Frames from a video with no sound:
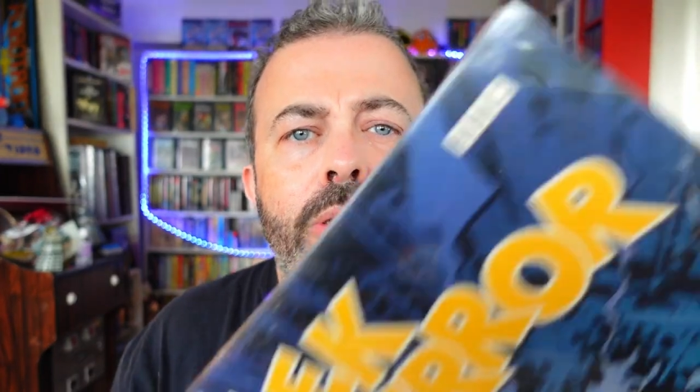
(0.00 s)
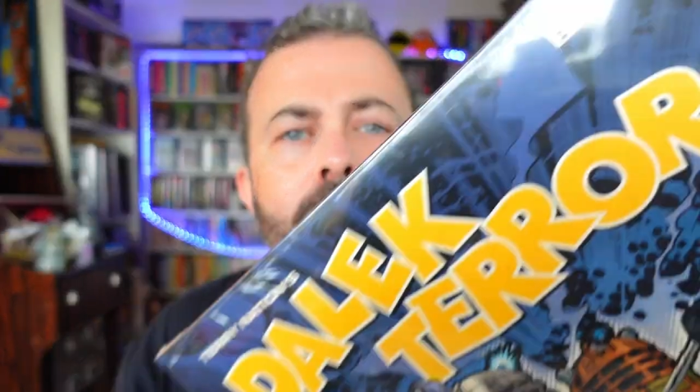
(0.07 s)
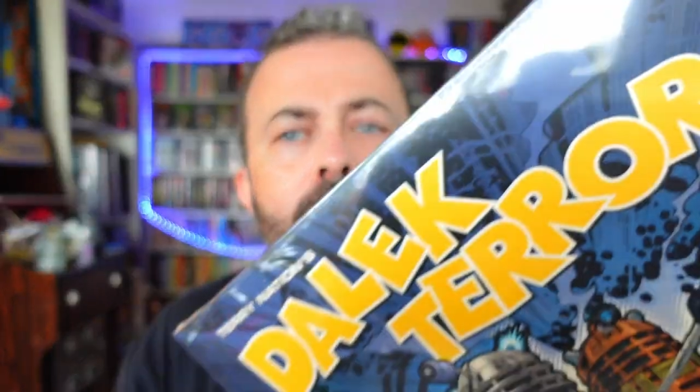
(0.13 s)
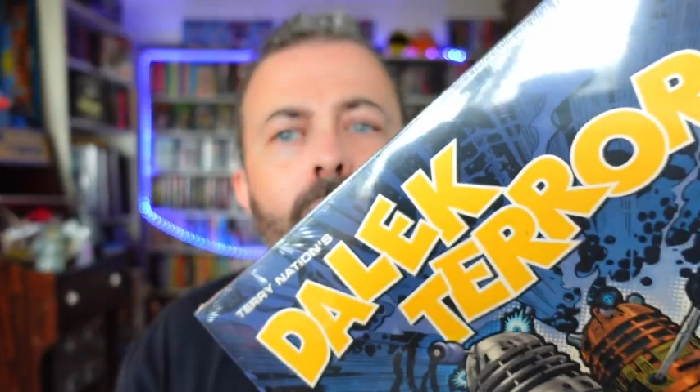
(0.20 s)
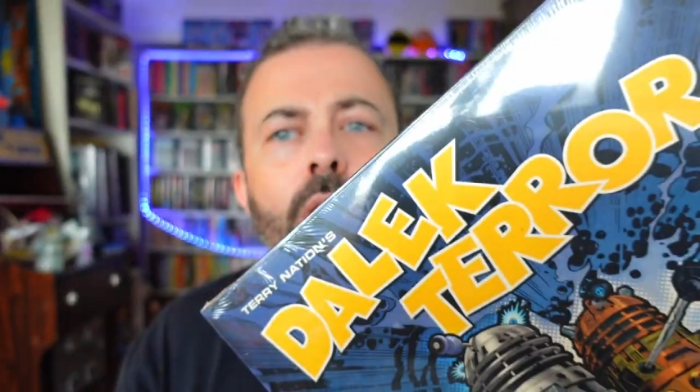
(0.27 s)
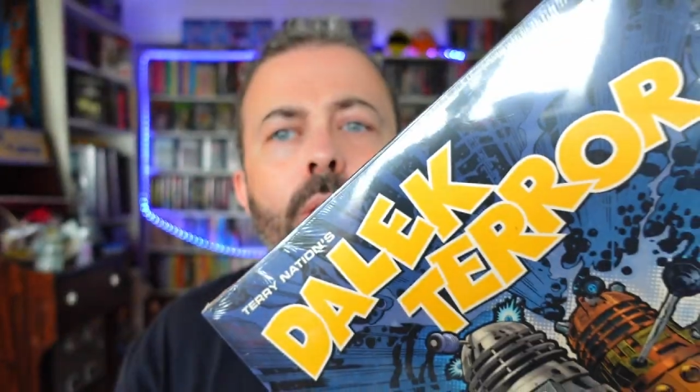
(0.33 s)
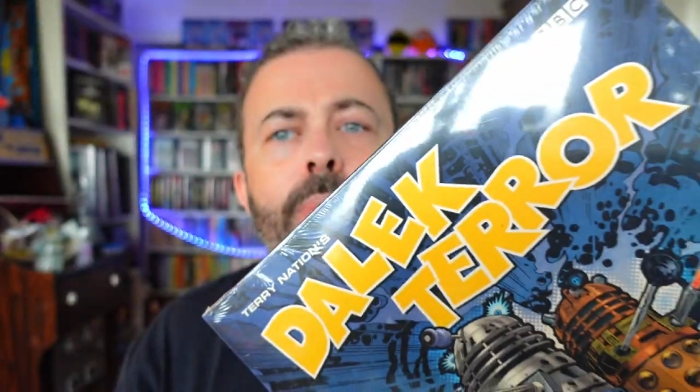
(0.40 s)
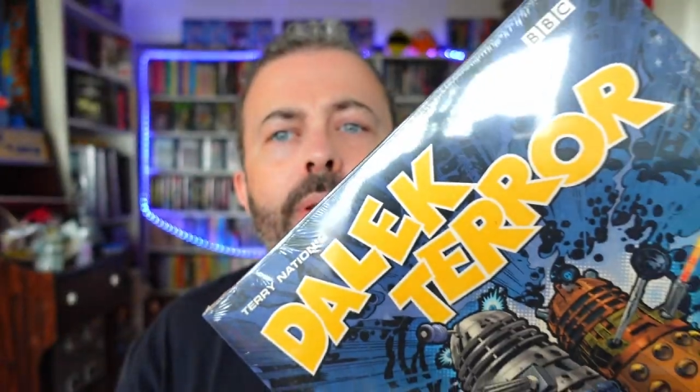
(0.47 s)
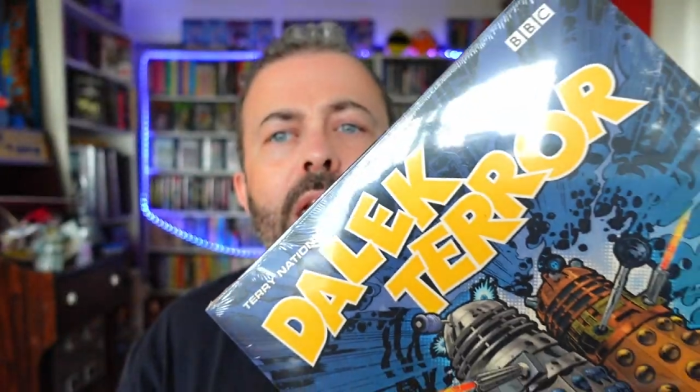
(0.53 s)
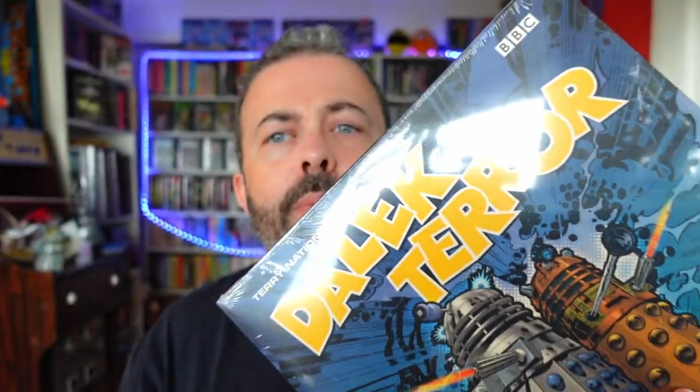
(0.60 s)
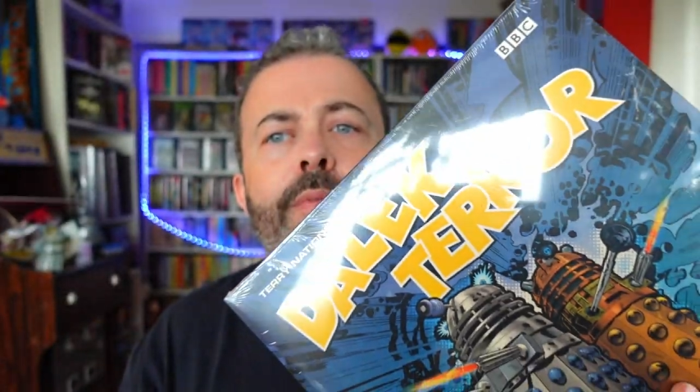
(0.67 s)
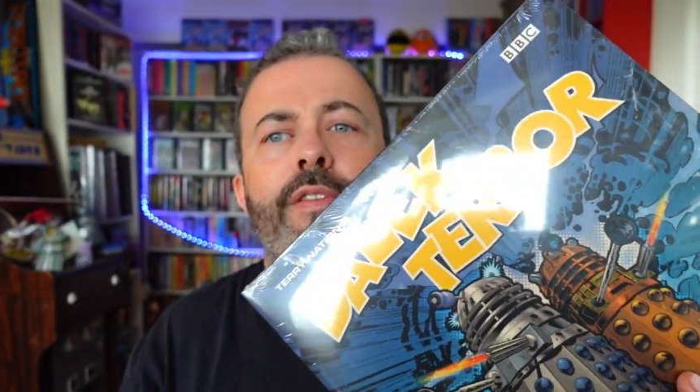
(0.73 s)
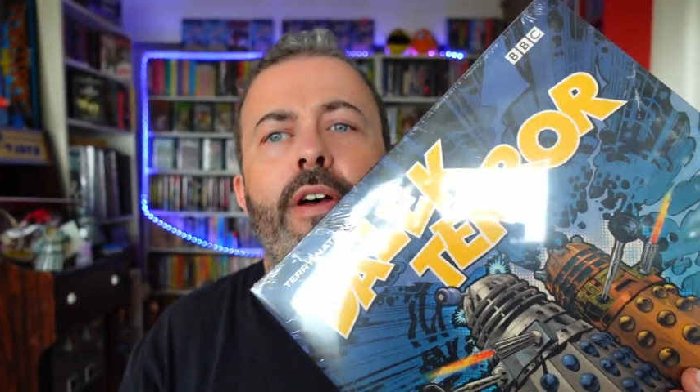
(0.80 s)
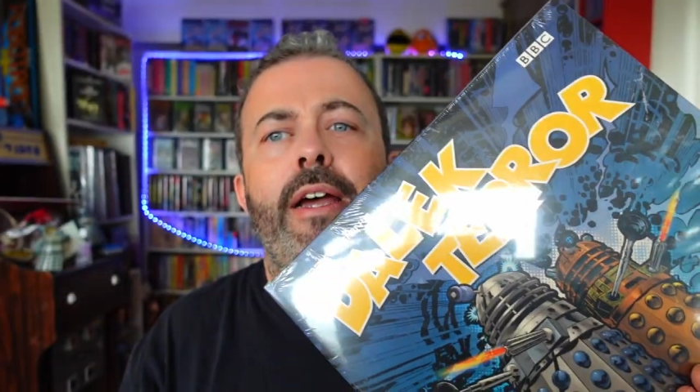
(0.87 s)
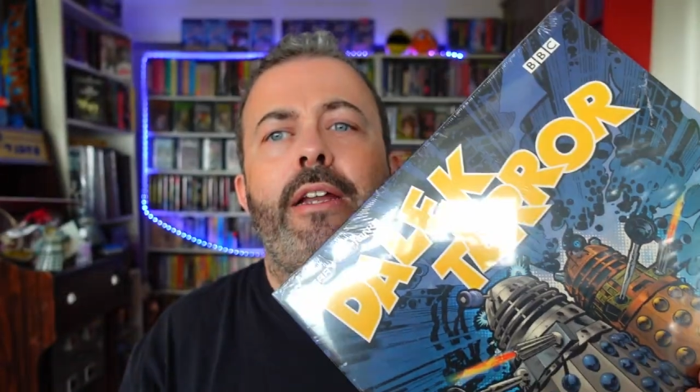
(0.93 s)
to open up
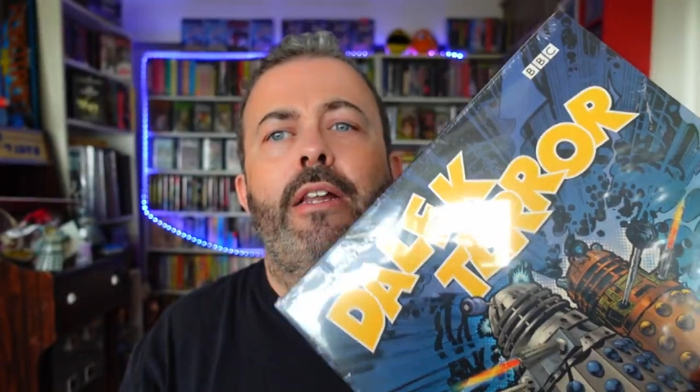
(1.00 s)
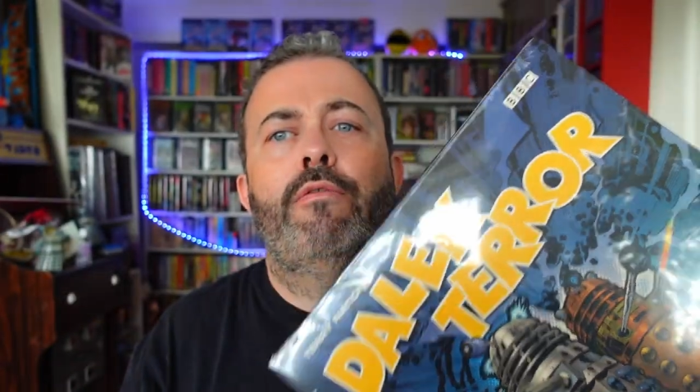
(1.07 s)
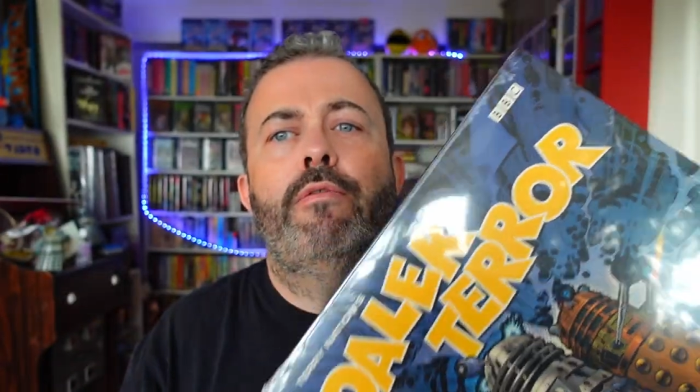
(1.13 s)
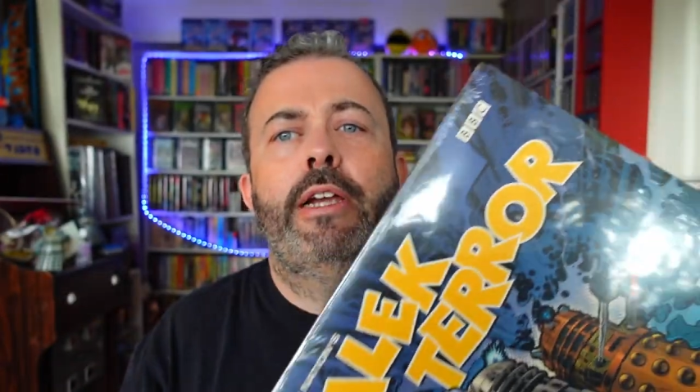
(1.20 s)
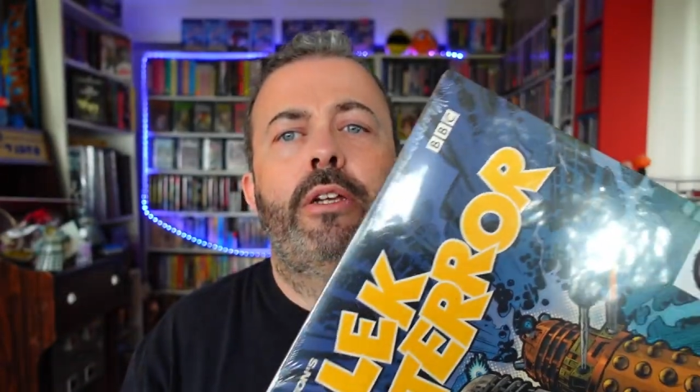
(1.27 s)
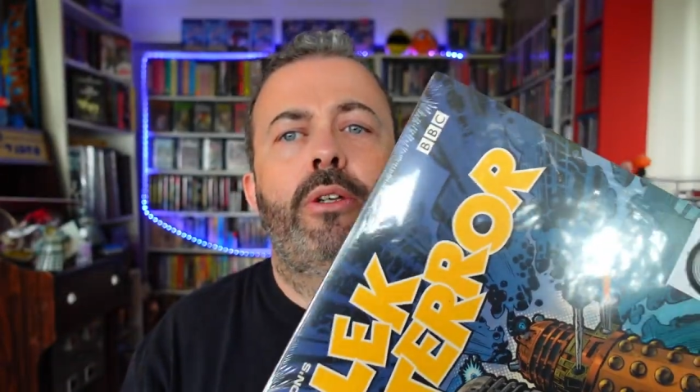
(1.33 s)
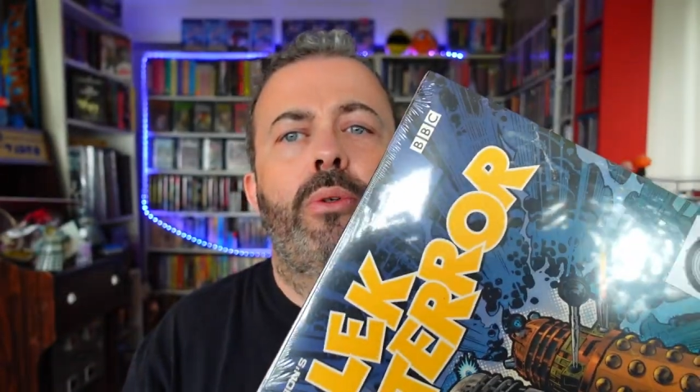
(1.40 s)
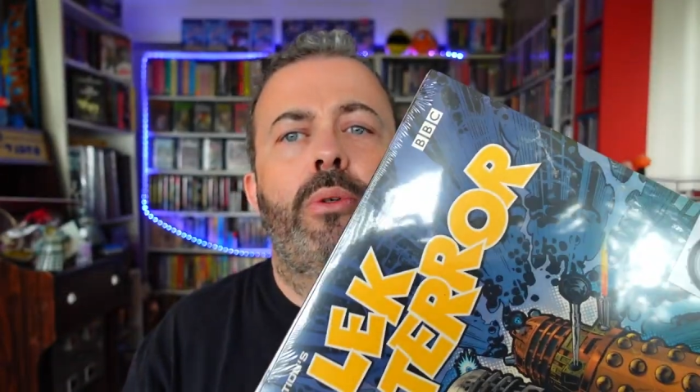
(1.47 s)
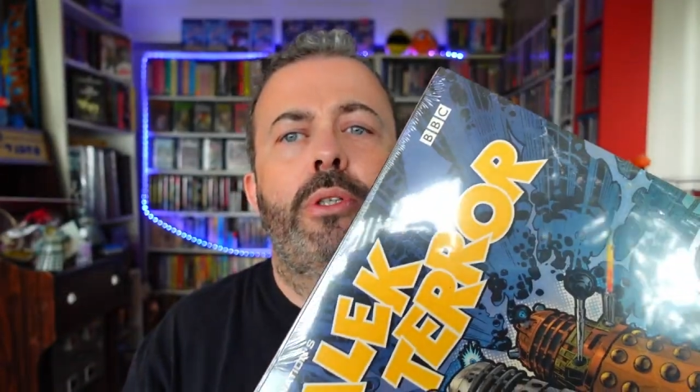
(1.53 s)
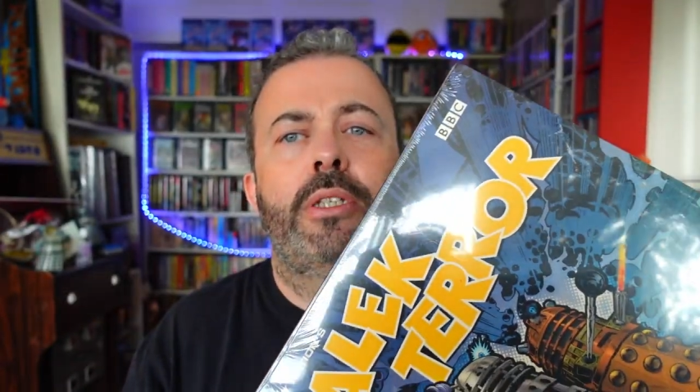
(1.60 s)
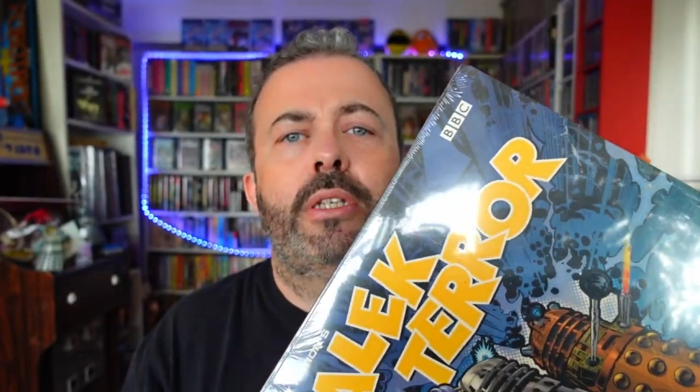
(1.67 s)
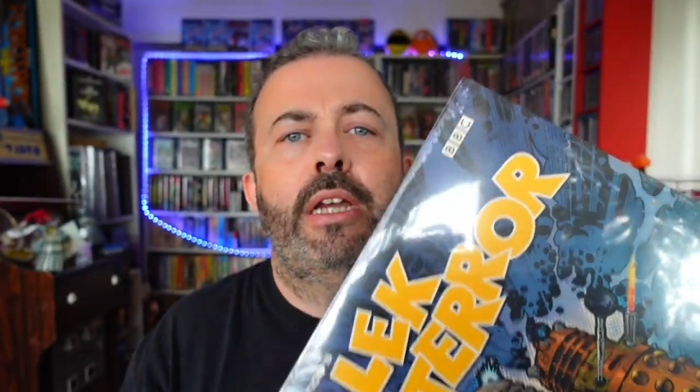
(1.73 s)
vinyl records?